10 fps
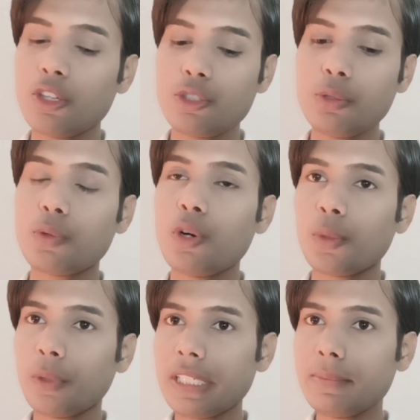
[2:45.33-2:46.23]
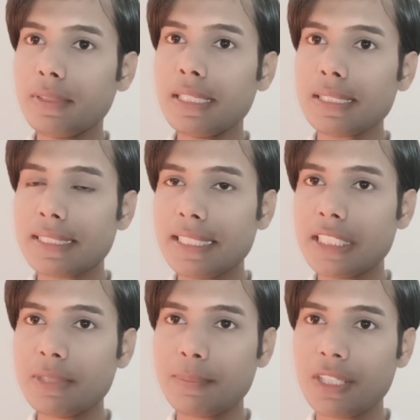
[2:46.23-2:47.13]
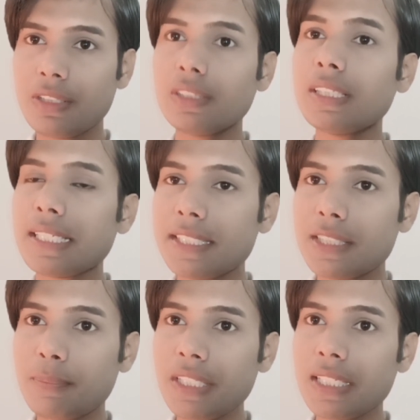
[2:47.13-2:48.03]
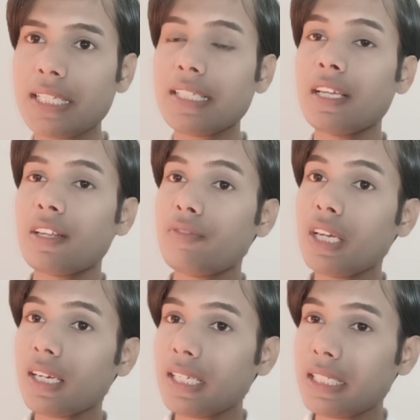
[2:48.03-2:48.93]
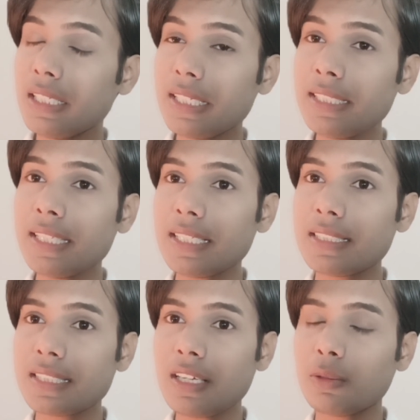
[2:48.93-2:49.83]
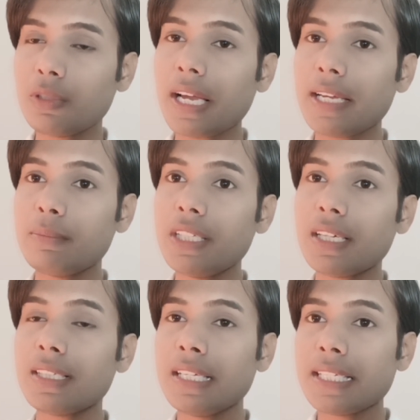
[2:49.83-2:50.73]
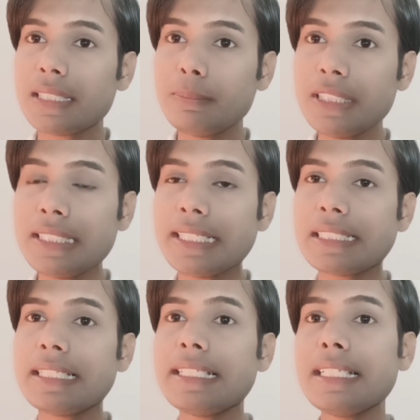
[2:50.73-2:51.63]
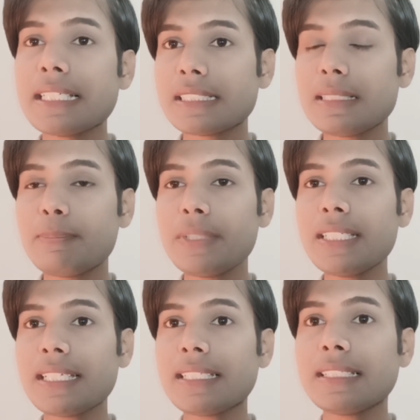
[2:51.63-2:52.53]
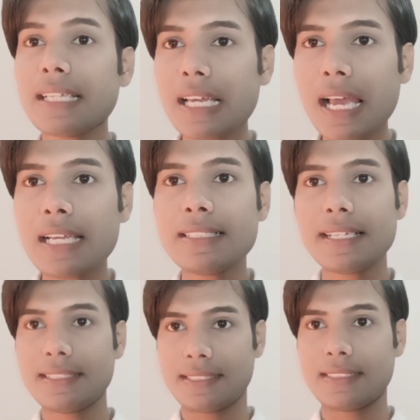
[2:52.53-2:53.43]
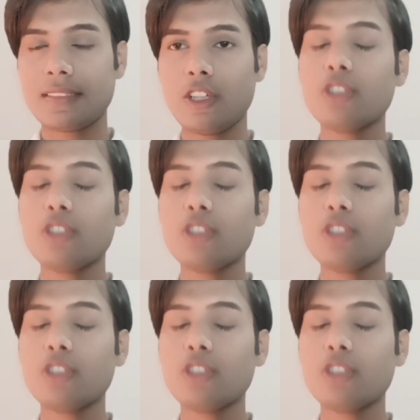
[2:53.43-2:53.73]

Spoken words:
So whatever the native speaker is speaking, we are hearing that sound and we are immediately repeating as it is.